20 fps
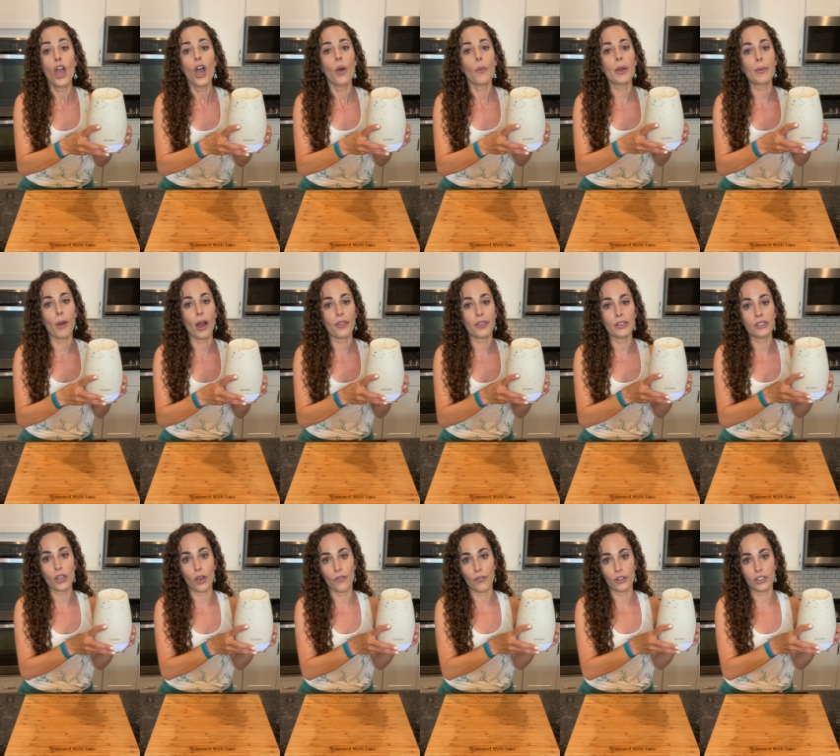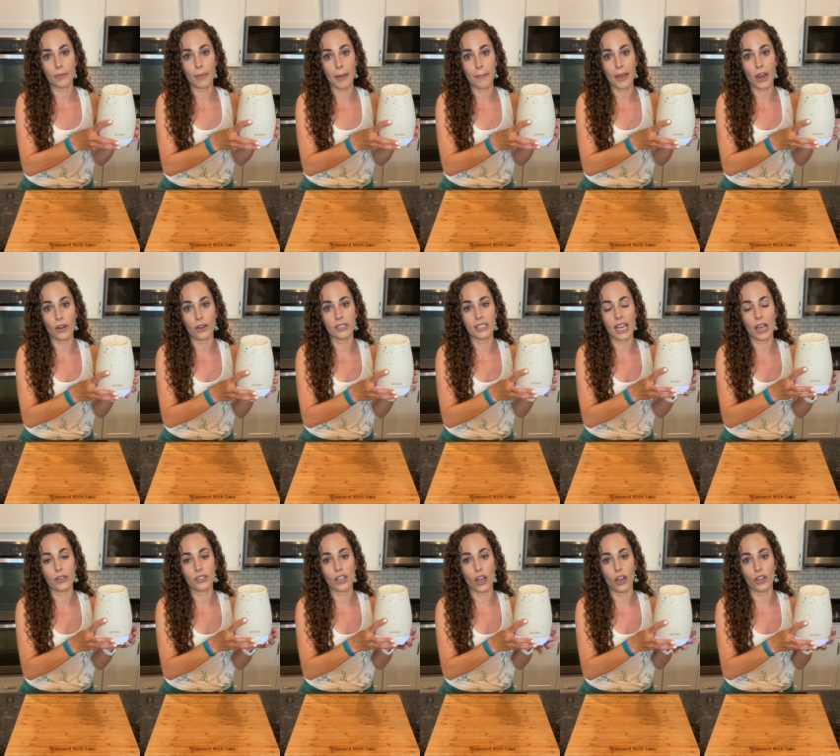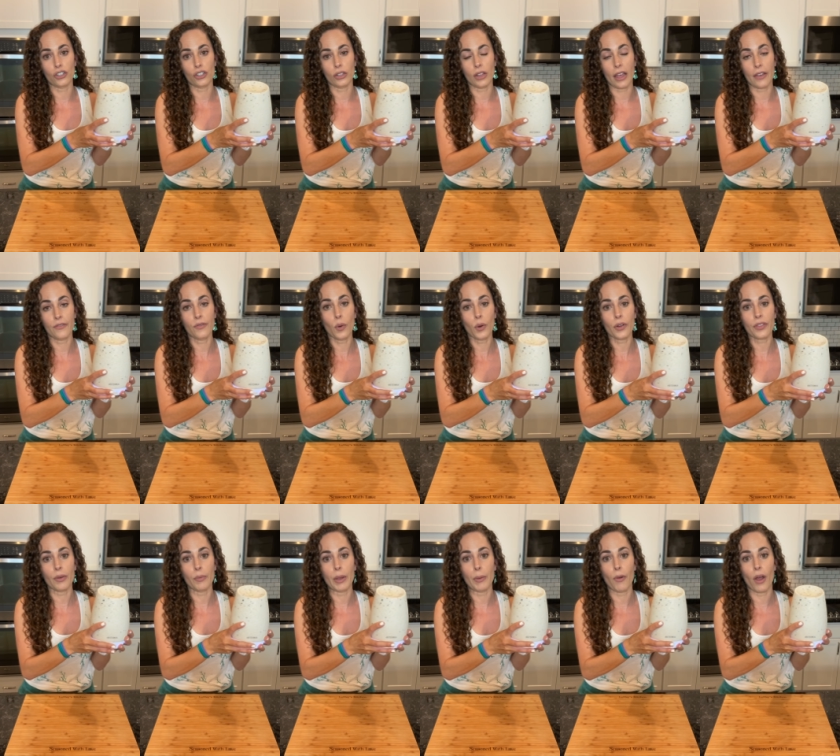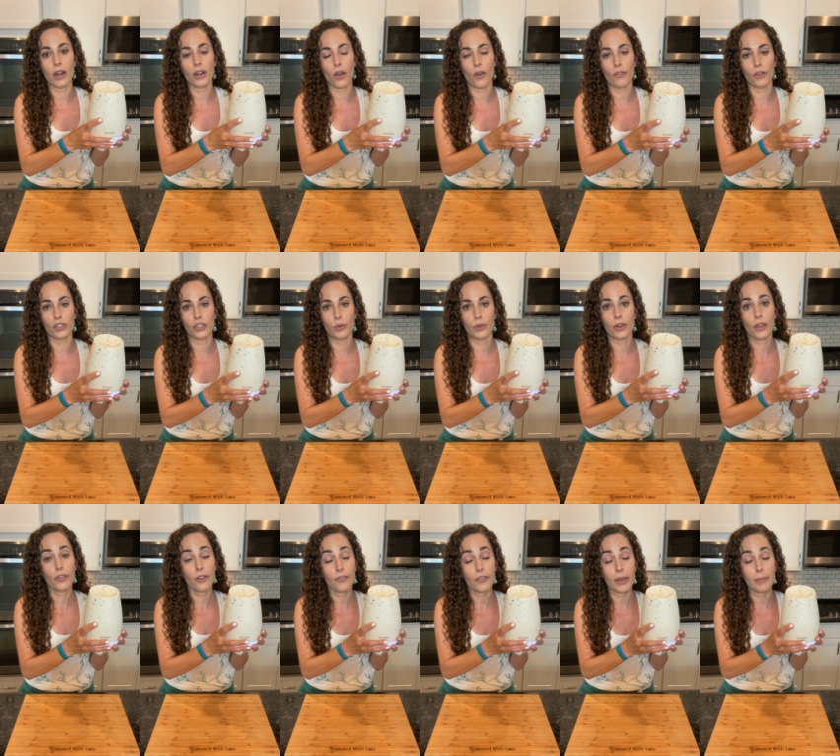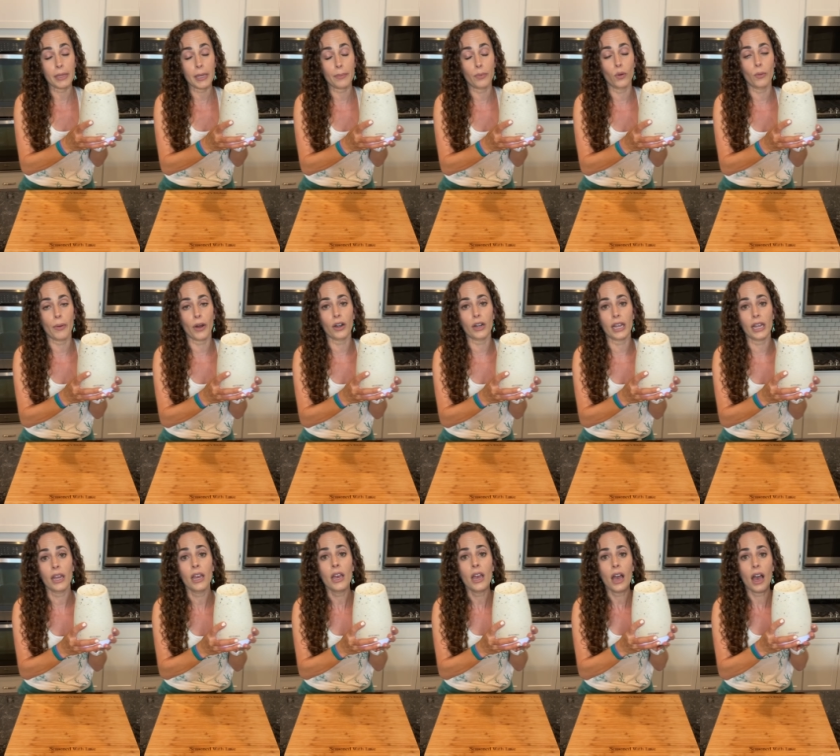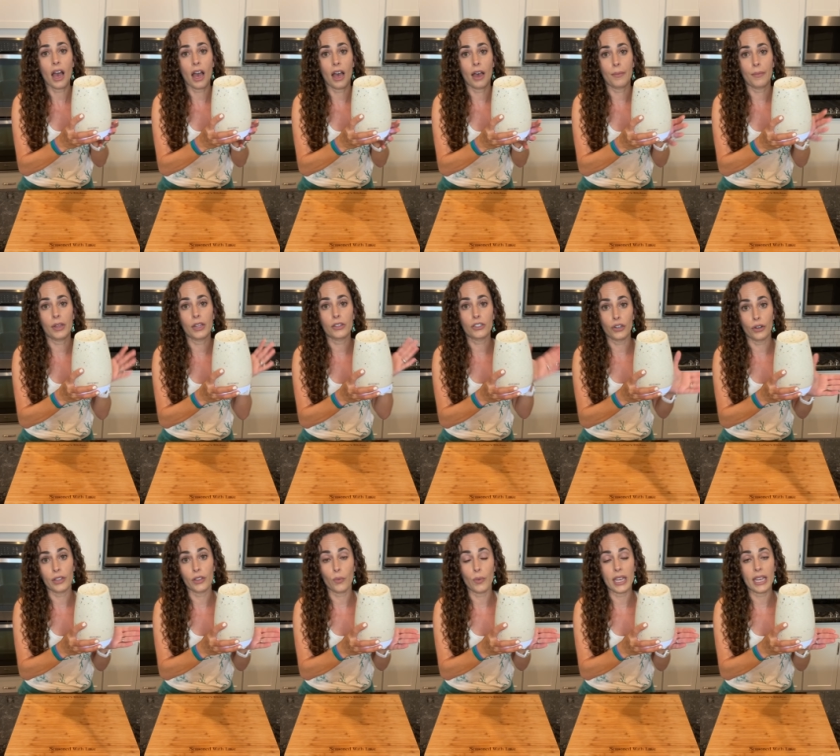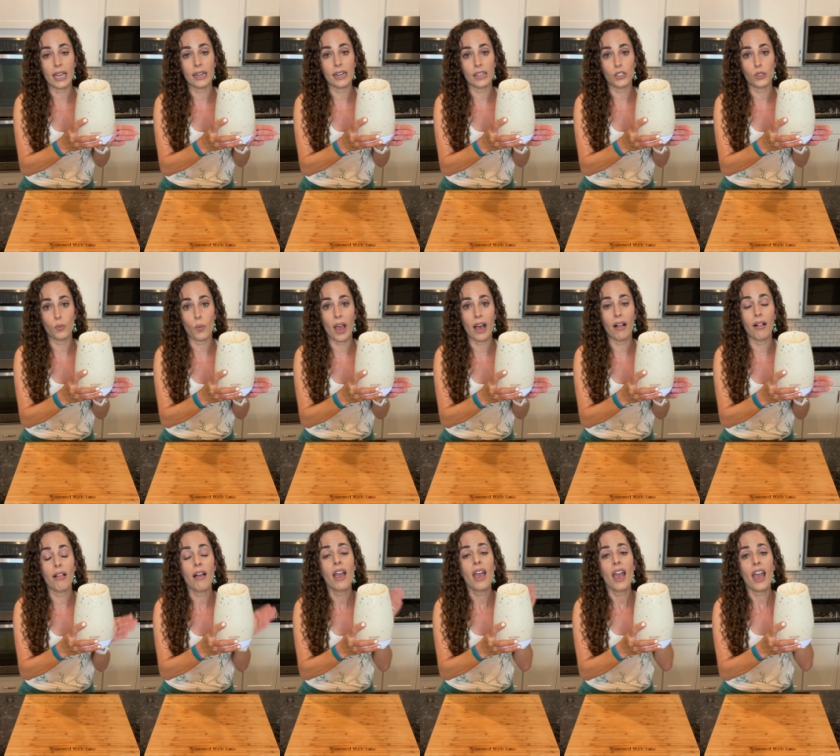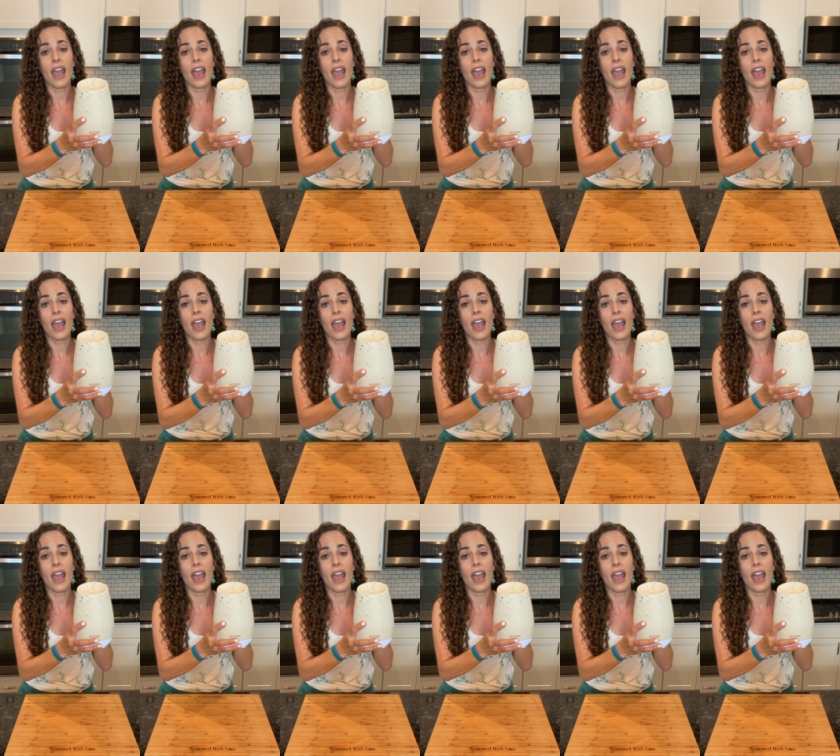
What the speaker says: We brought this over to my parents' house on July 4th, and we brought it over to another family pool party during the weekend as well.